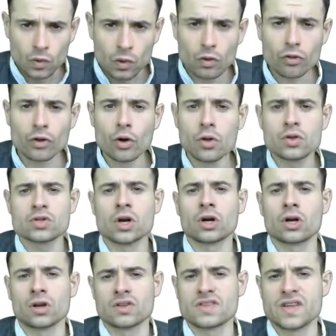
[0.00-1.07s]
Those are
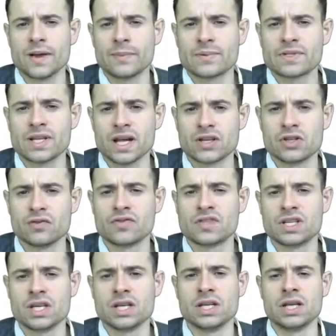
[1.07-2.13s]
concepts that you've
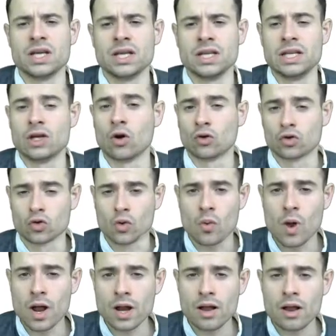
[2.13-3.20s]
seen in ECON
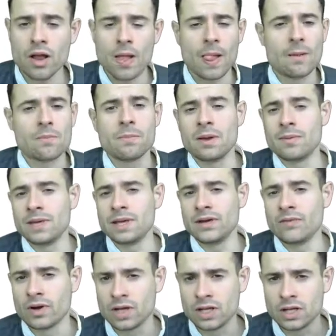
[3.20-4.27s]
201, maybe
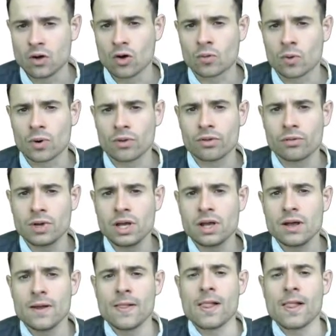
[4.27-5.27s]
even in ECON 103.